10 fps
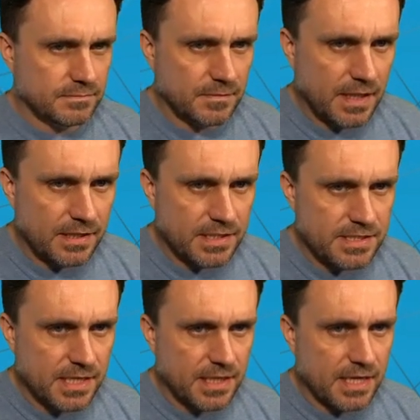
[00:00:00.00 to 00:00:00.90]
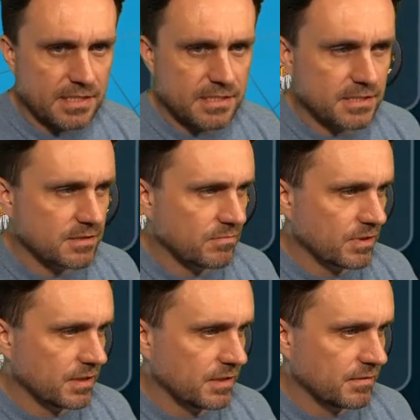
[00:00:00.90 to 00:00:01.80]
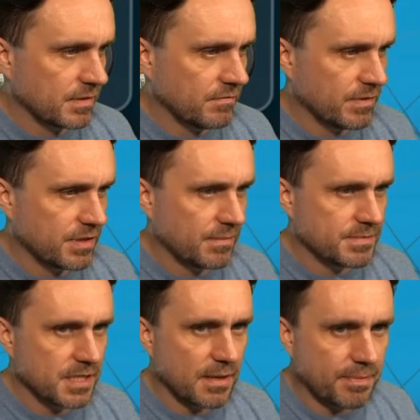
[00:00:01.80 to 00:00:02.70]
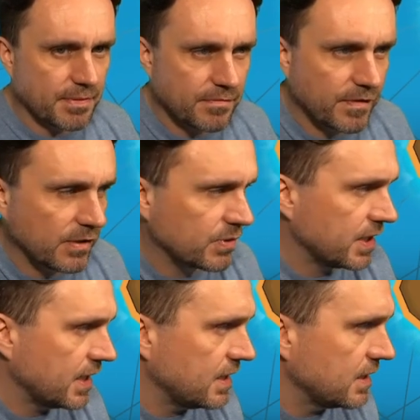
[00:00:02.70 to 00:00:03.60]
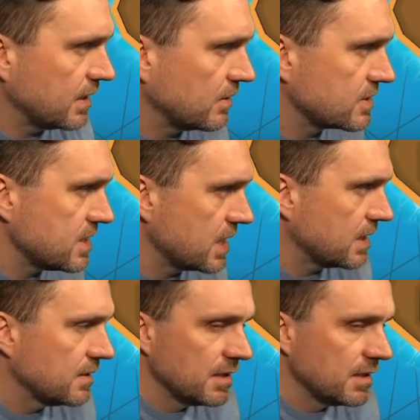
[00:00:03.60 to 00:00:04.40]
And they say yes, so we're going to give them a thumbs up. Fellow Canadian, it looks like.